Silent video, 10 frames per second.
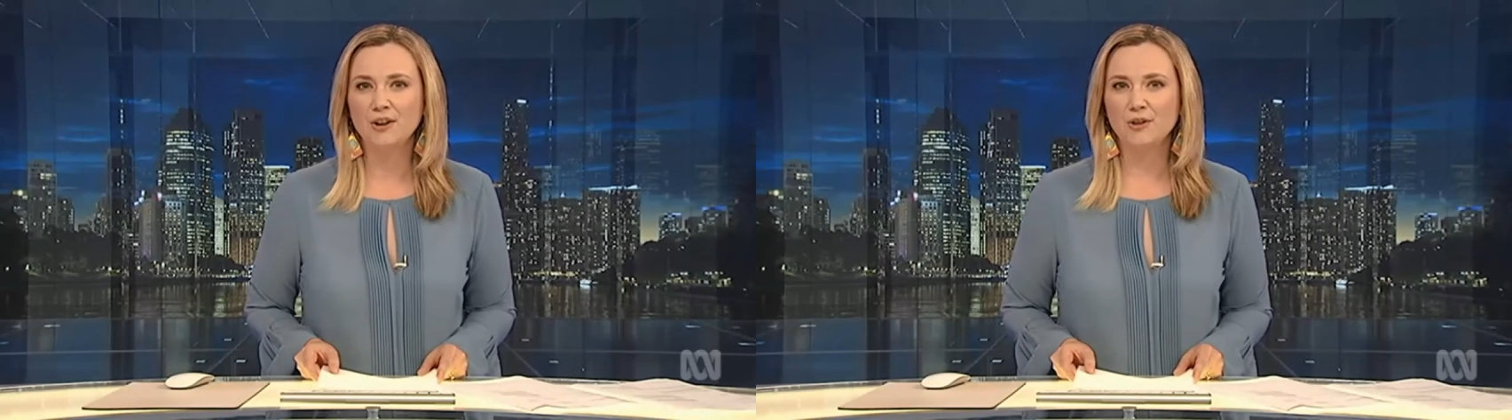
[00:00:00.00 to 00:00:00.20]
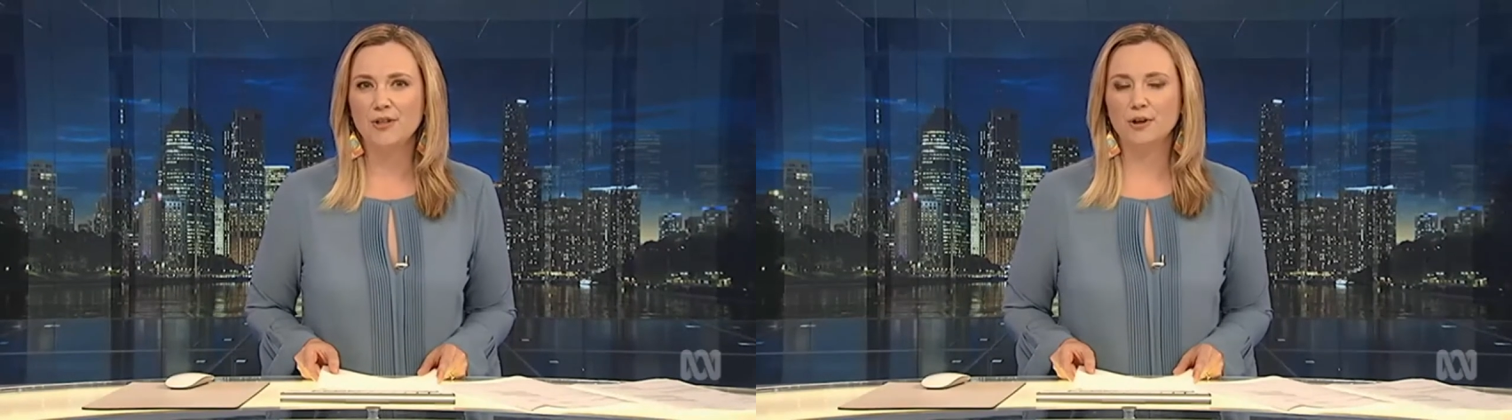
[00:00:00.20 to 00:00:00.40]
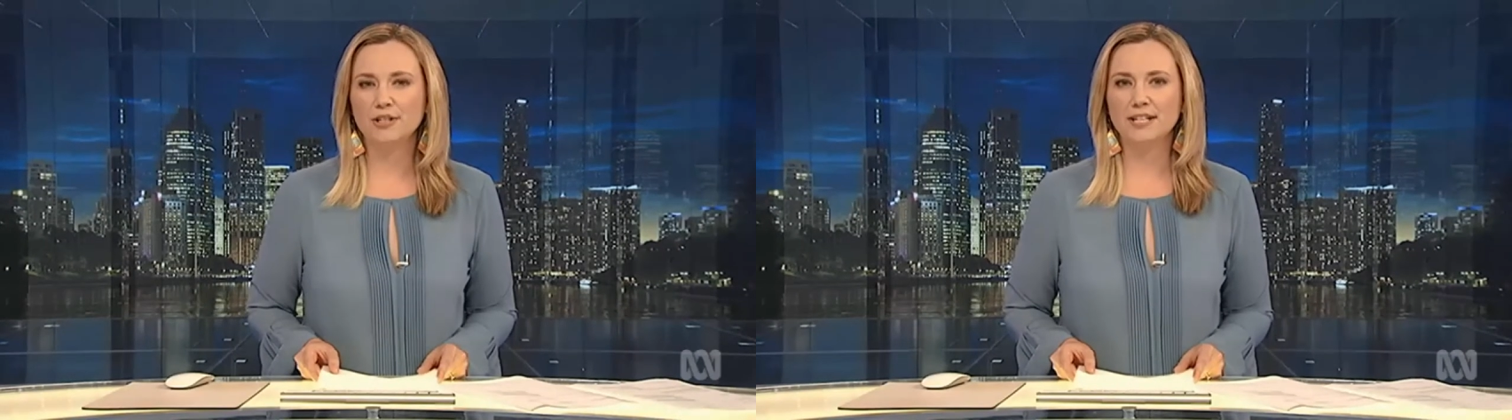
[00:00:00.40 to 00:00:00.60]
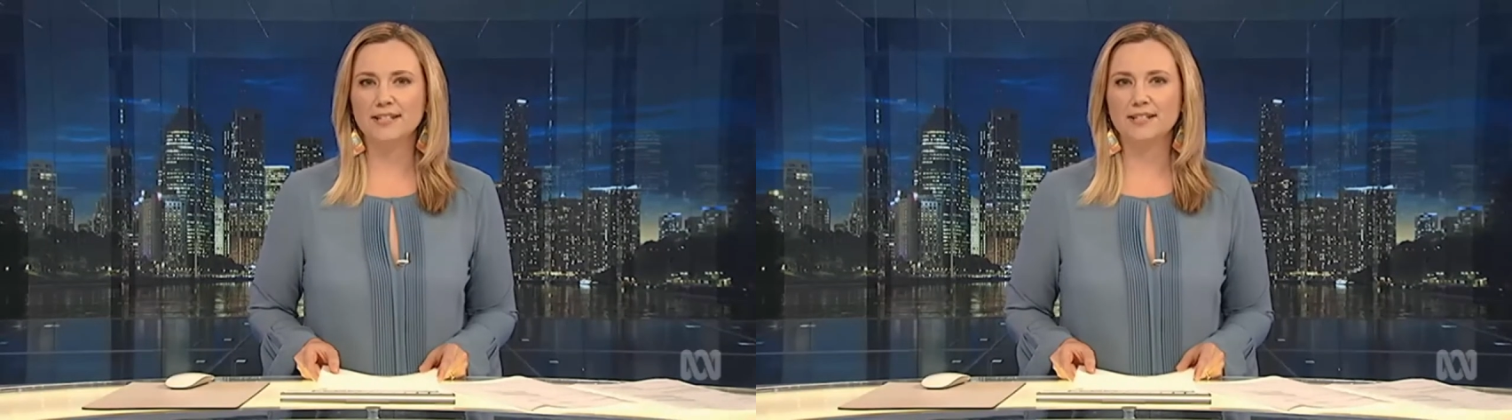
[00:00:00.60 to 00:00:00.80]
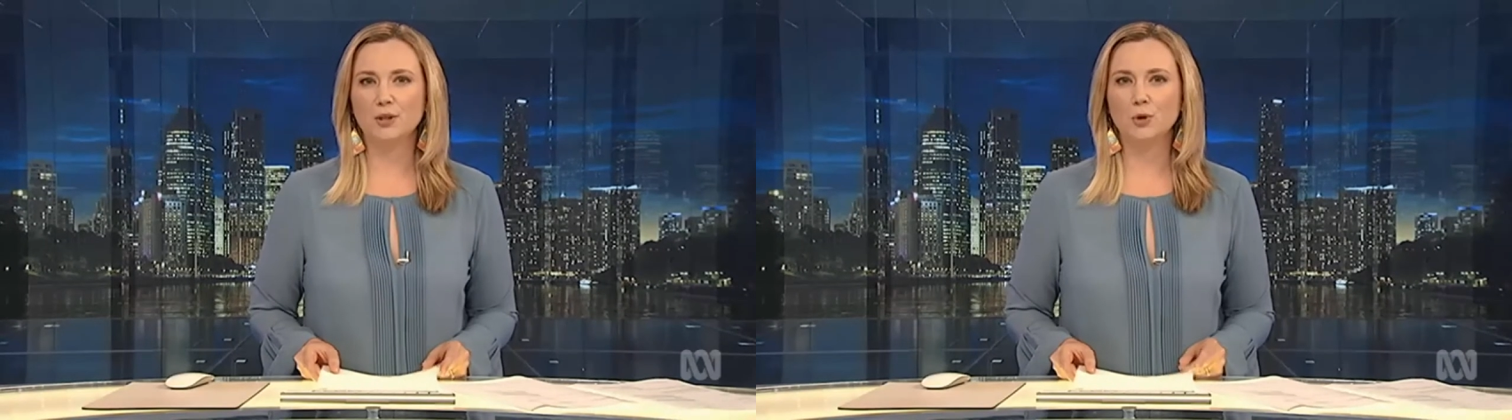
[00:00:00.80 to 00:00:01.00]

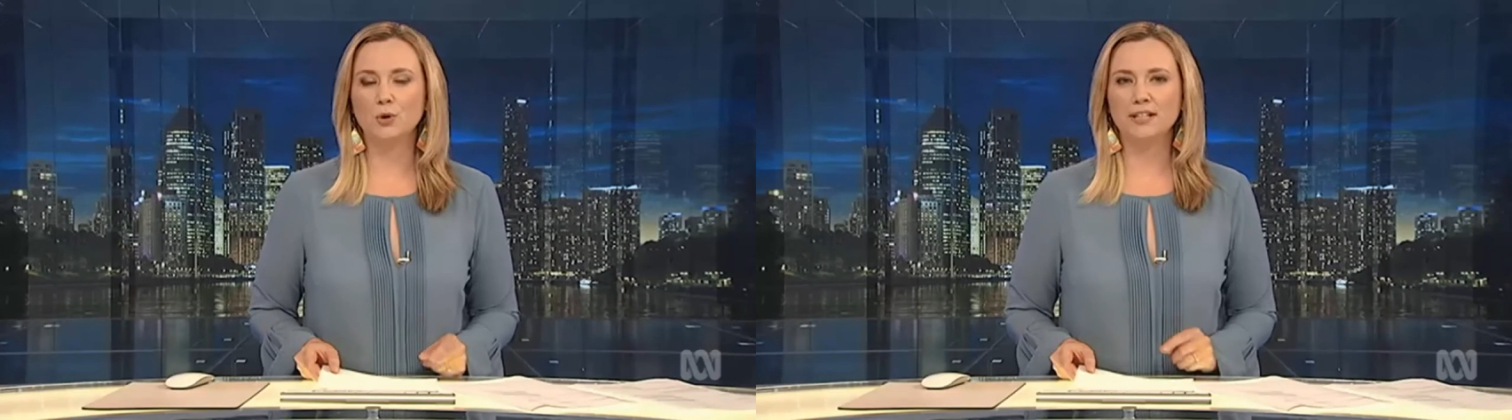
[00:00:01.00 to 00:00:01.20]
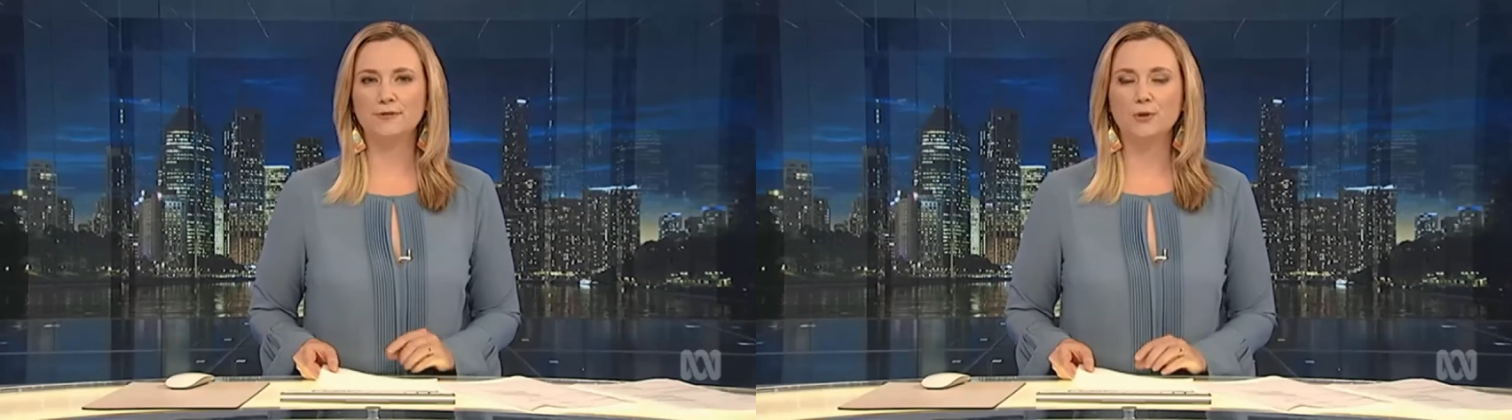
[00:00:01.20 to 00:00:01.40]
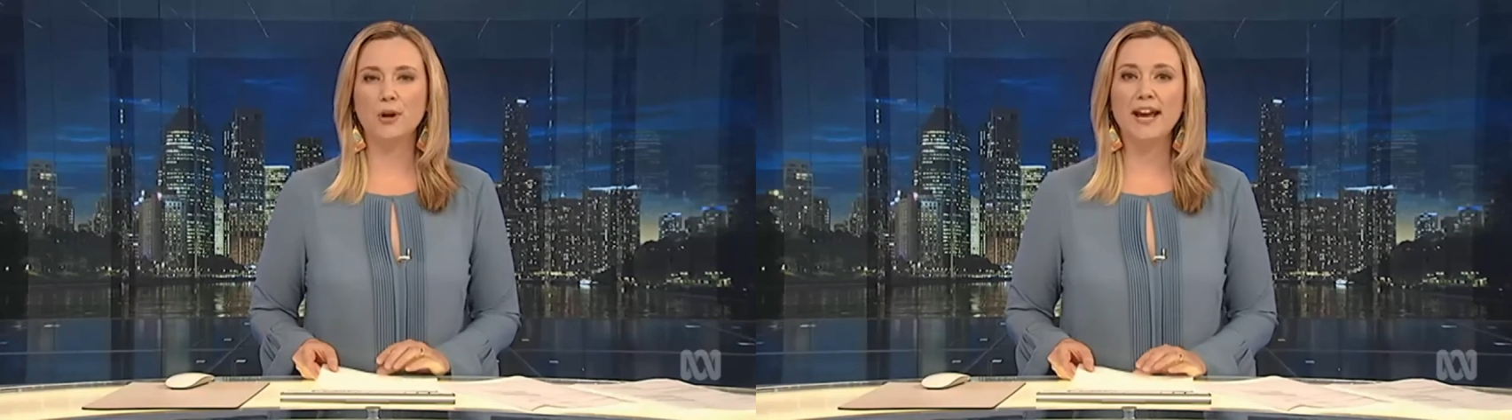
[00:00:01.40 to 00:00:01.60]
Authorities are calling for